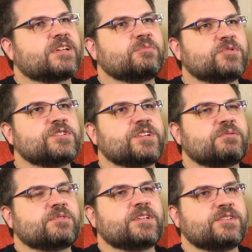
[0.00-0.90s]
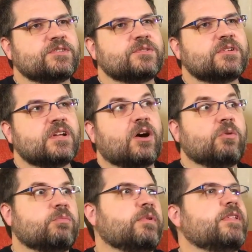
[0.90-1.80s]
appreciate when they do.
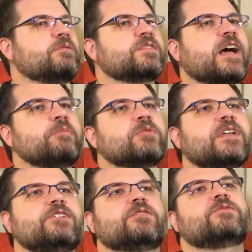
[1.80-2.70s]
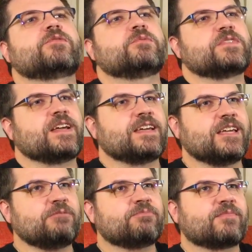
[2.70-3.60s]
Oh, but it was Hyper Light Drifter was that
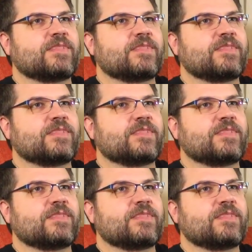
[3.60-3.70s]
game.